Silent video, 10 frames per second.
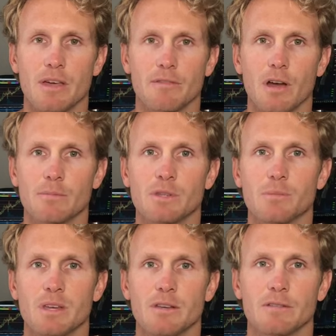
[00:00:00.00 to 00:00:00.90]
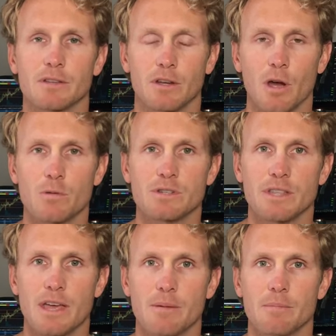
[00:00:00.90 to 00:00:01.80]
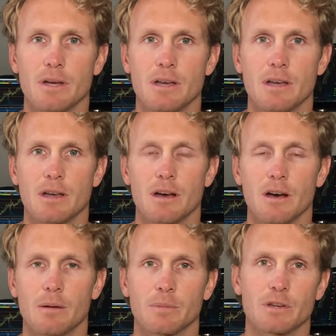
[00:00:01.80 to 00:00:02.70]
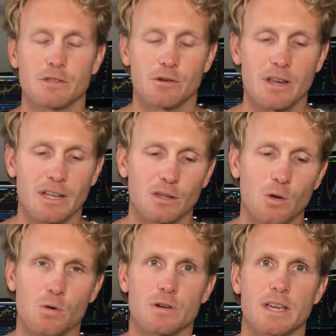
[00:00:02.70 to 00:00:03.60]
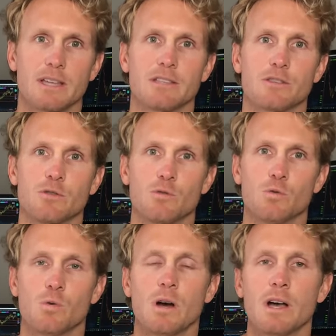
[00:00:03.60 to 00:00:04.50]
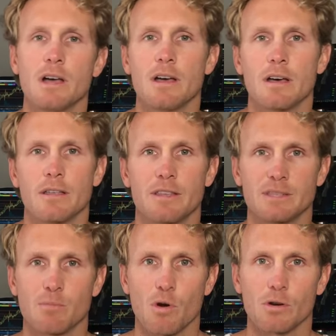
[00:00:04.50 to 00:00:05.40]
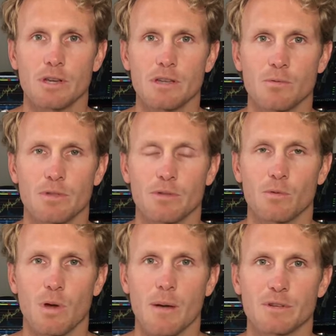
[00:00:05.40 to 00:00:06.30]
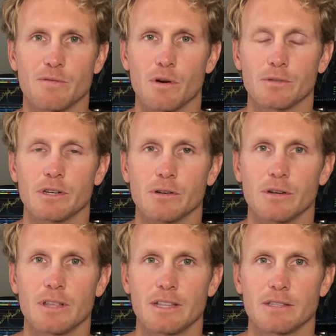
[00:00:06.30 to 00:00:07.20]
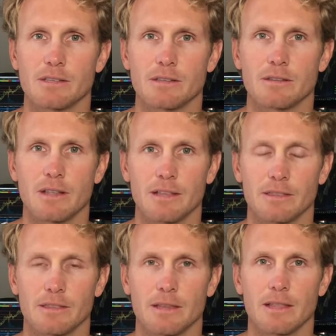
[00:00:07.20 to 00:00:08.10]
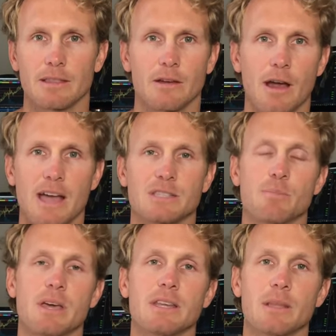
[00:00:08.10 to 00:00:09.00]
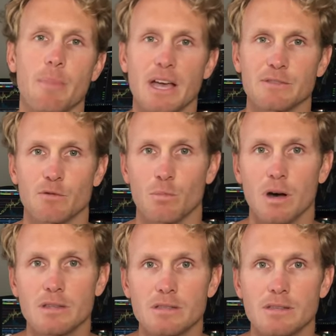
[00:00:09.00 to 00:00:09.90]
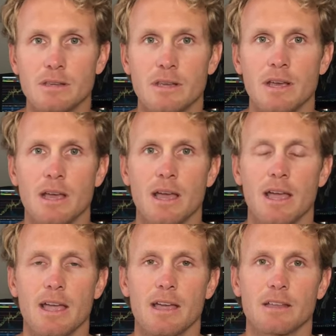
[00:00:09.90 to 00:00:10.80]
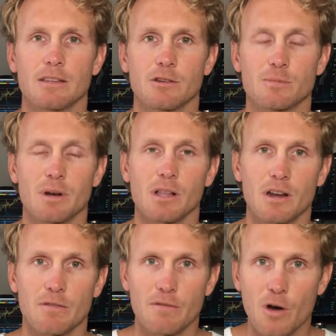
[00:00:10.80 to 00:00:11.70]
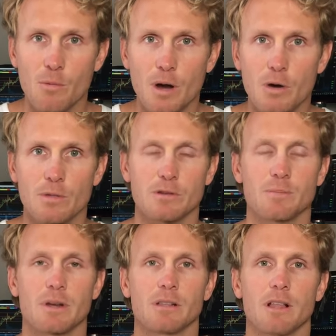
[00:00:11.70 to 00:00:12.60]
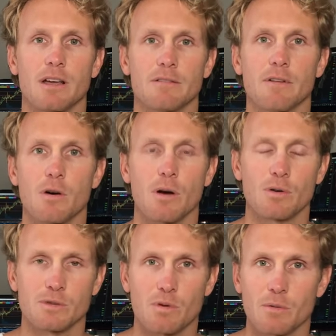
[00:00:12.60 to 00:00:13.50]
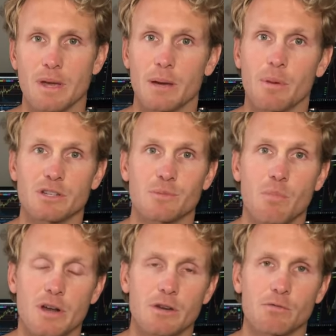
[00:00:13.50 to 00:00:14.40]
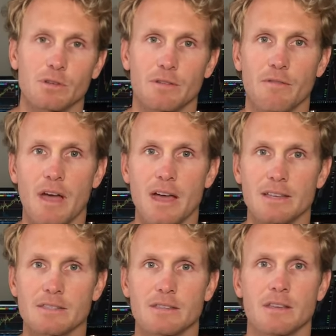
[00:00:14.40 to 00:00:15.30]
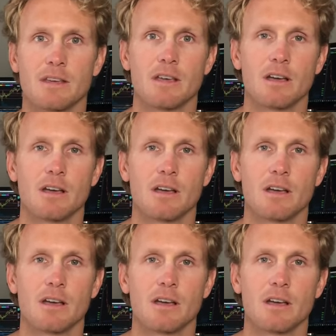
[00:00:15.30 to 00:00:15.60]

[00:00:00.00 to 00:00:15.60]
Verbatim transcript: that have come to me to coach them because um, they're getting lured into this market with the, how much volatility that's that there has been in the past few months and there's been a lot of FOMO. There's been a lot of oh, I always want to make a bunch of money really fast.